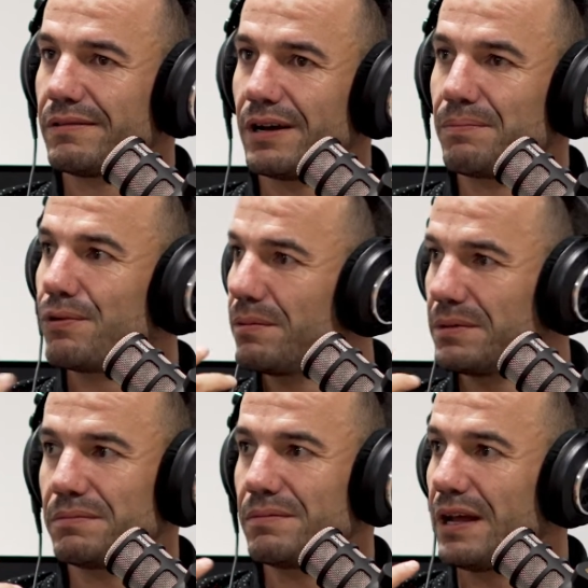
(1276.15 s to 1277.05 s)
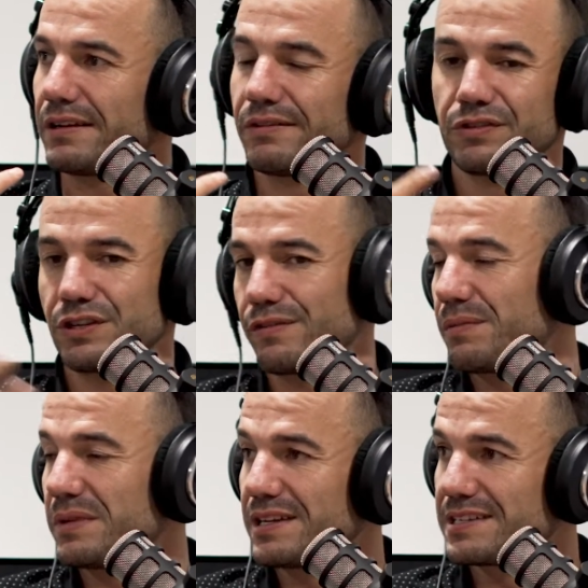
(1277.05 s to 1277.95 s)
a problem, like so
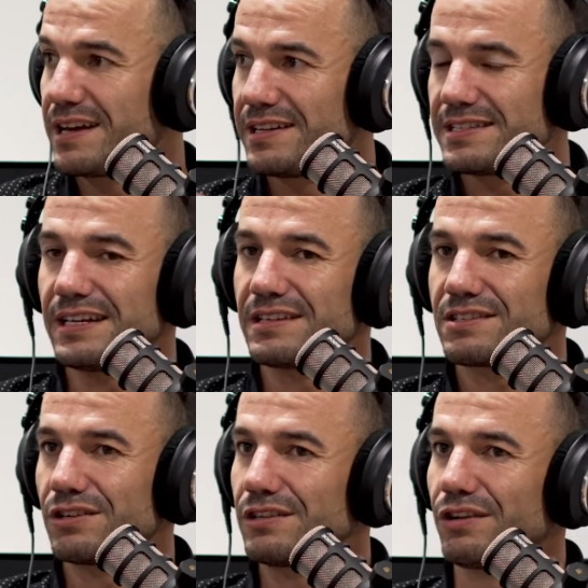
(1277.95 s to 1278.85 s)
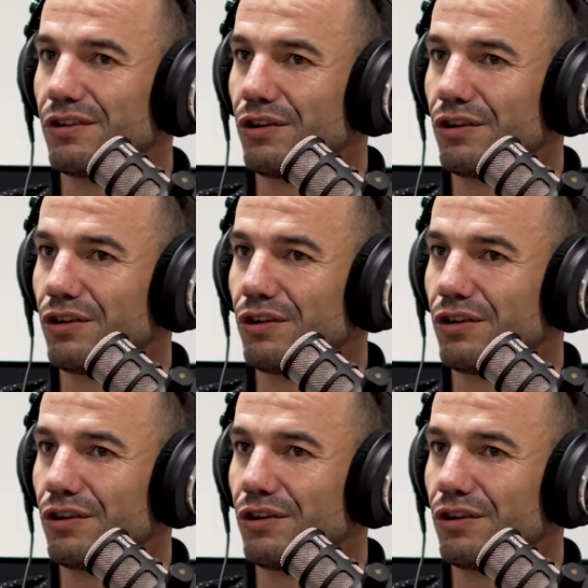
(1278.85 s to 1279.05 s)
from yeah, the design yeah. sense. So